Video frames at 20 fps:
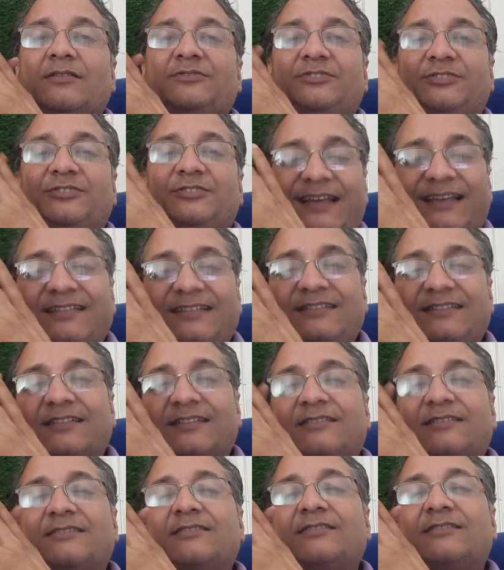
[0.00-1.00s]

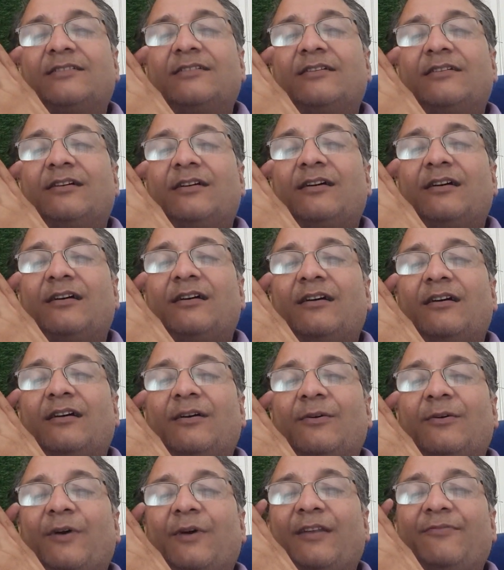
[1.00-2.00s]
changes
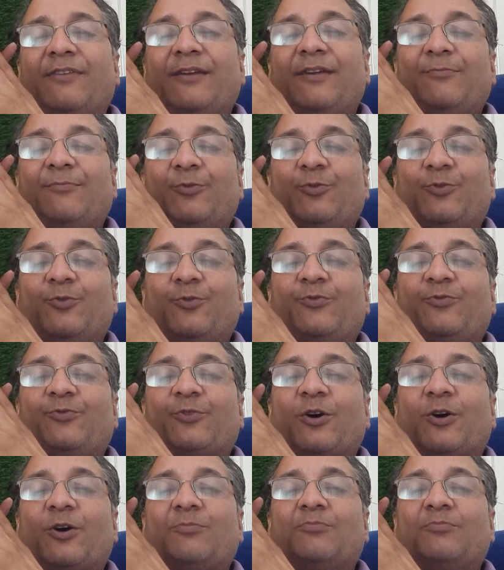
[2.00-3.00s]
when we move
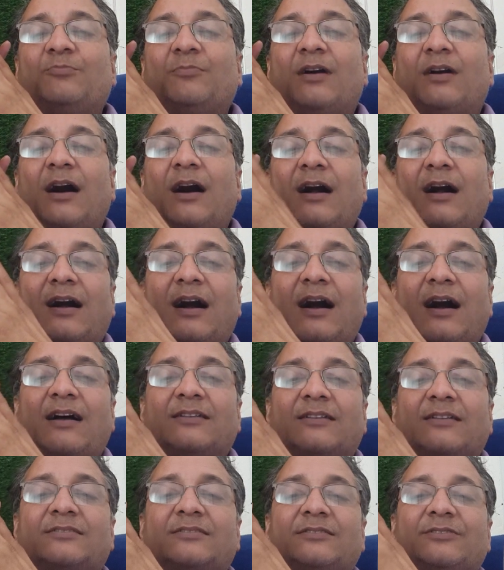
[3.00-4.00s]
from
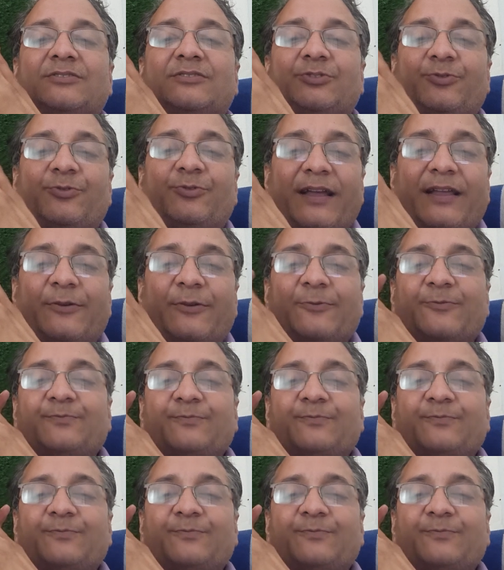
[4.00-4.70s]
Akash to Vayu.